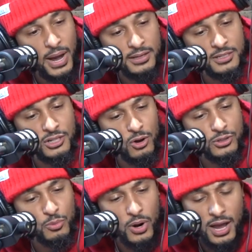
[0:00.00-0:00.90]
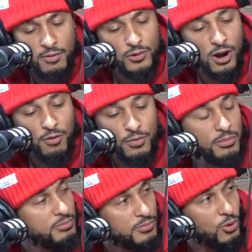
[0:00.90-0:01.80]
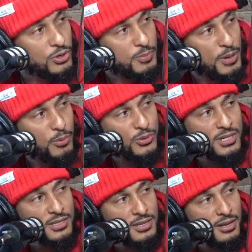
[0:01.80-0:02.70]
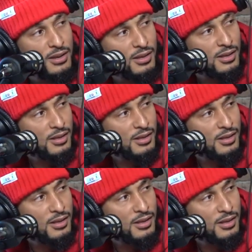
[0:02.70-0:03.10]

back to Charleston White. Have you heard from him or his people since then?